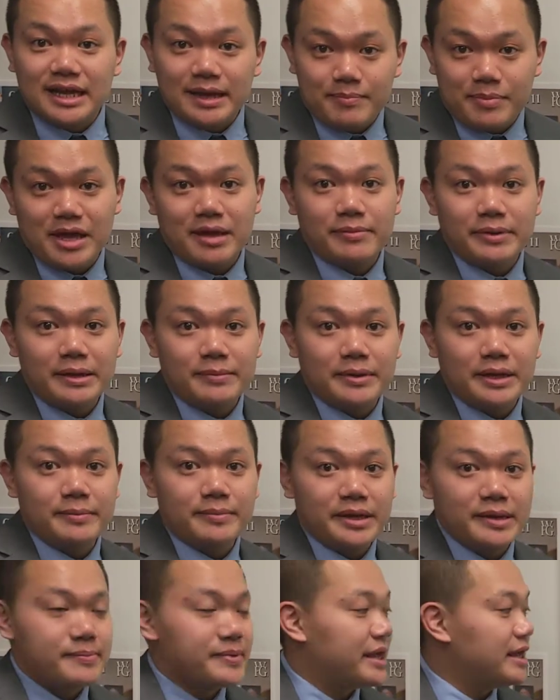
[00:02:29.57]
I pay,
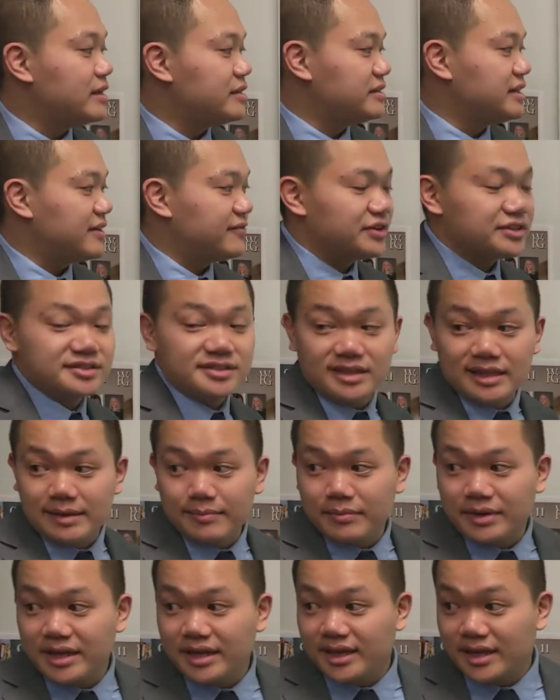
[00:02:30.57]
I'll never see
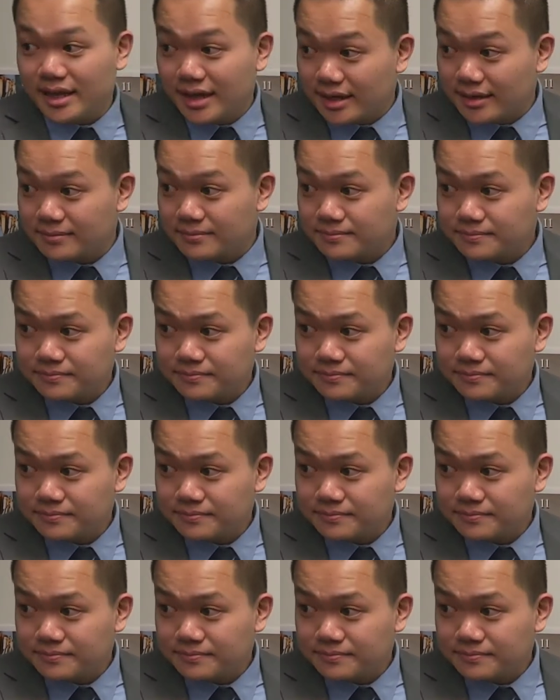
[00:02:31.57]
that money again.